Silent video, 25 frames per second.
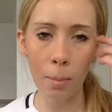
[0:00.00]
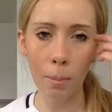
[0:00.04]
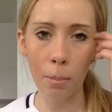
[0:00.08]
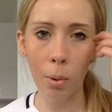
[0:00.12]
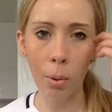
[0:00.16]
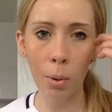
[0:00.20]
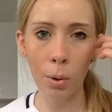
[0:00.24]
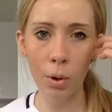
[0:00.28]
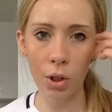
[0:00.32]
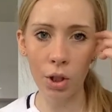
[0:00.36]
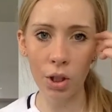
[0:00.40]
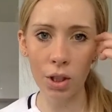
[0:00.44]

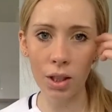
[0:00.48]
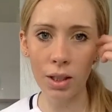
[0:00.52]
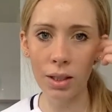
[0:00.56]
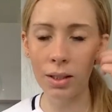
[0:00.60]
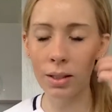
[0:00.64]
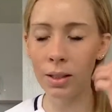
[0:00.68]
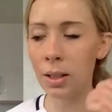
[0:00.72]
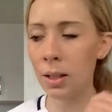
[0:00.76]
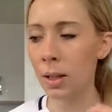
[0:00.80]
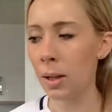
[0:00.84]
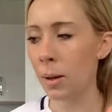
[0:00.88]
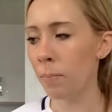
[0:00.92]

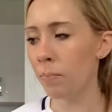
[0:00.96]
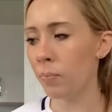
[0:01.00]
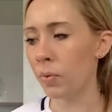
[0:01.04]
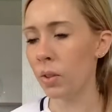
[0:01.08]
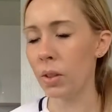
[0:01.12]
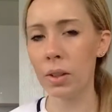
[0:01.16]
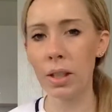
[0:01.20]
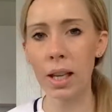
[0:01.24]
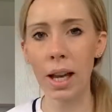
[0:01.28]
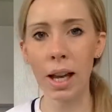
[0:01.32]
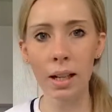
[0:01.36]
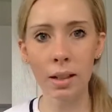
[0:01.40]
portion
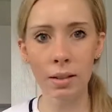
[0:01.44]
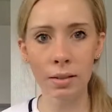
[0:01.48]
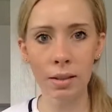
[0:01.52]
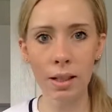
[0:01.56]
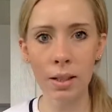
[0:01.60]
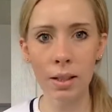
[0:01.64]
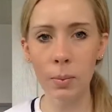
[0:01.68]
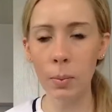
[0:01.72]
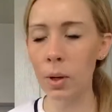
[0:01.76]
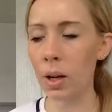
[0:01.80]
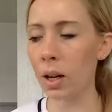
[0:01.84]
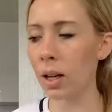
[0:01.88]

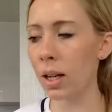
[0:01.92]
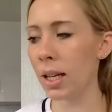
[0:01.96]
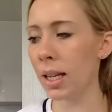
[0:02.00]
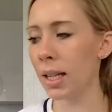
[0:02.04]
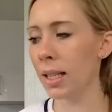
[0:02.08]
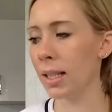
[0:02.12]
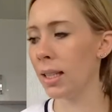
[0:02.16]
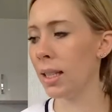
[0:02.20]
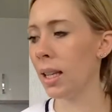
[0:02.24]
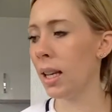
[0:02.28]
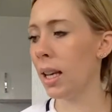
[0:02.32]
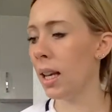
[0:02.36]
calories
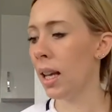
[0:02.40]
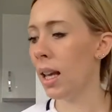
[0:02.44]
wise,